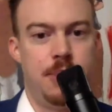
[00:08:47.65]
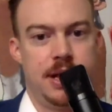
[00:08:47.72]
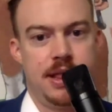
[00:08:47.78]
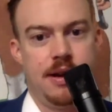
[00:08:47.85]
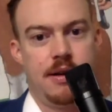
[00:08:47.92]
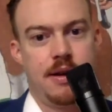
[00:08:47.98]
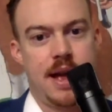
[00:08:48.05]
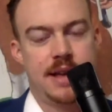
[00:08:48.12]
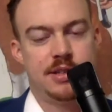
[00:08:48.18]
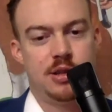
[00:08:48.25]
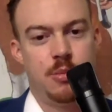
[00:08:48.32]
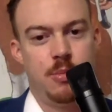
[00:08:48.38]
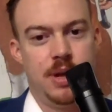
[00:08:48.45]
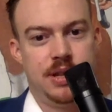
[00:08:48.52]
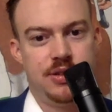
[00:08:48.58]
but there are
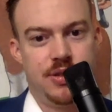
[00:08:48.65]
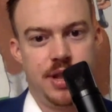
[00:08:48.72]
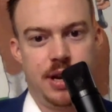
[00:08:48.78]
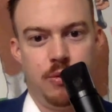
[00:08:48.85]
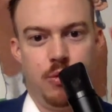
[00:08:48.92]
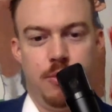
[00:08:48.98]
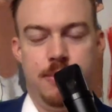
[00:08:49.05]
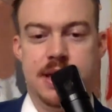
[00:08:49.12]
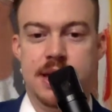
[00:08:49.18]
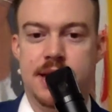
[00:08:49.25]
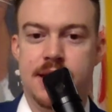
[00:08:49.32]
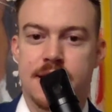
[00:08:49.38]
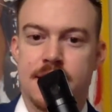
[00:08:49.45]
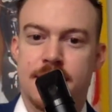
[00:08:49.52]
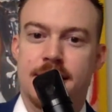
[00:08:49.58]
estimates that it will be,